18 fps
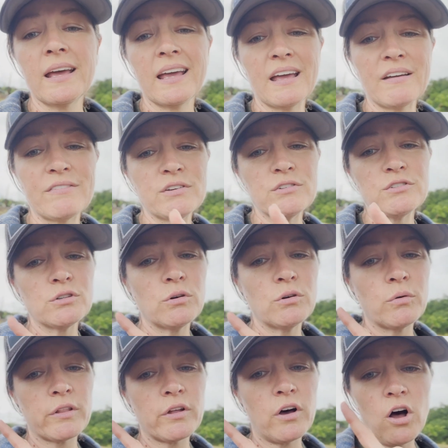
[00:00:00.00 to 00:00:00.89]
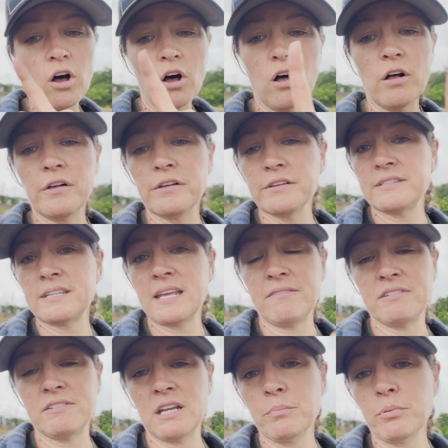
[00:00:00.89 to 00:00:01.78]
if you do it with all
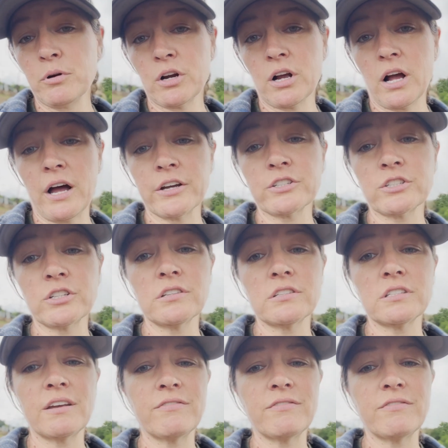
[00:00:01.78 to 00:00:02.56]
safety precautions.